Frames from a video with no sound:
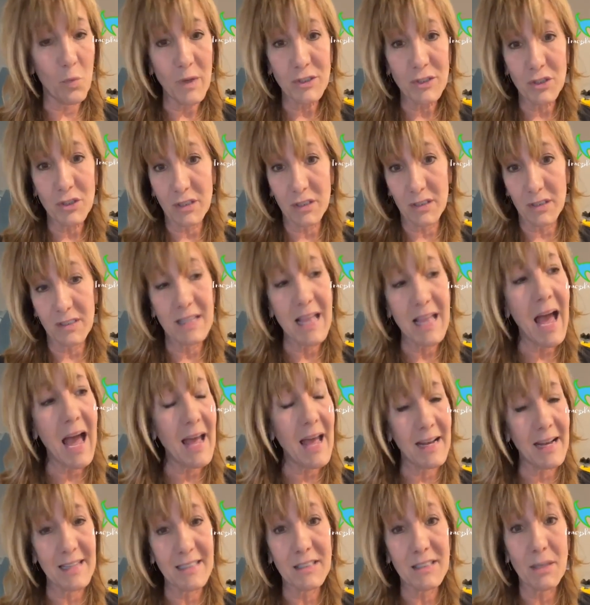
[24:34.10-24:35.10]
which
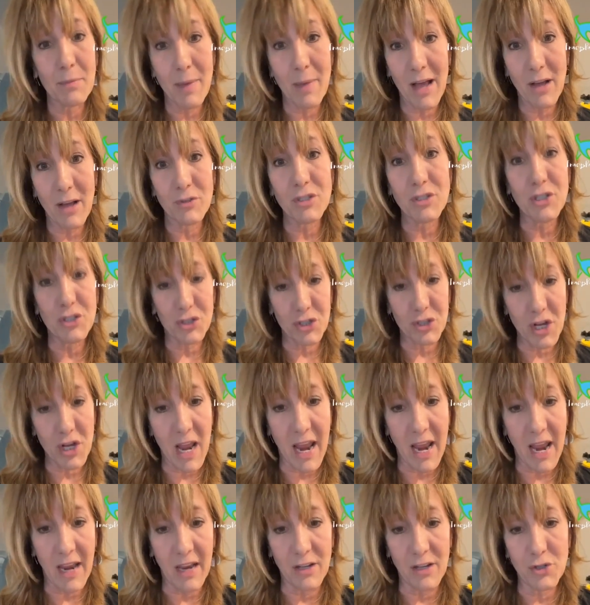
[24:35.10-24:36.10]
that is about to
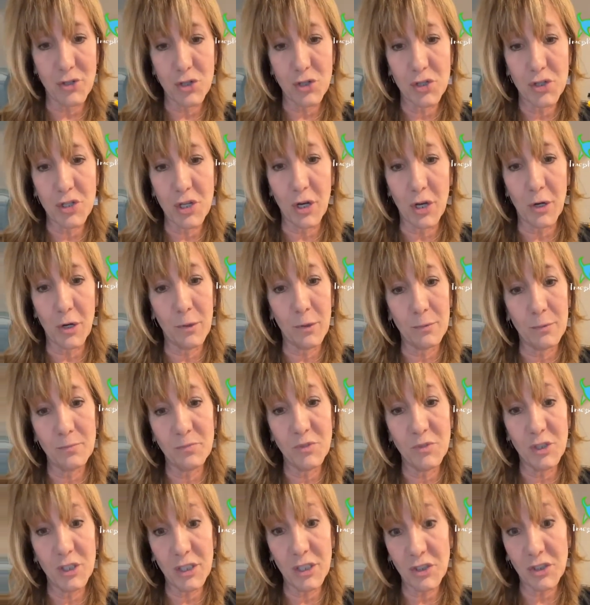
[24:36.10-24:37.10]
change. So
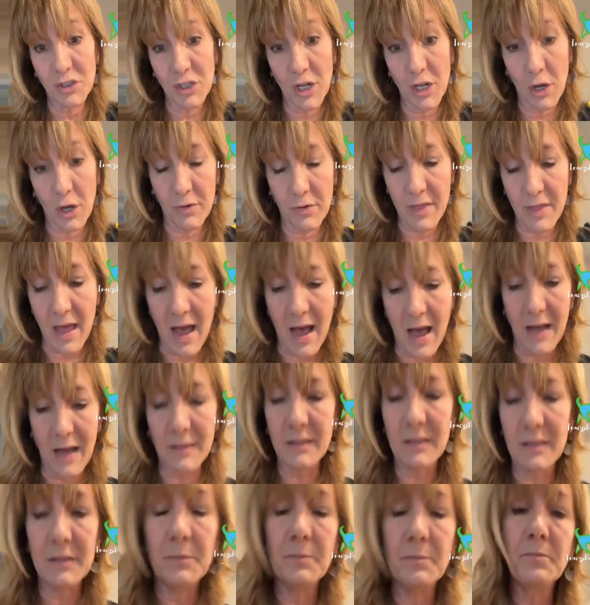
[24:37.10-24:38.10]
just know
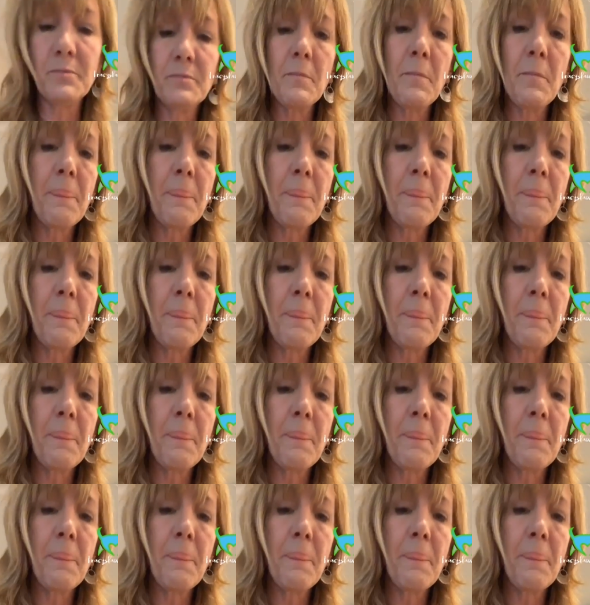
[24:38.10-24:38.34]
that.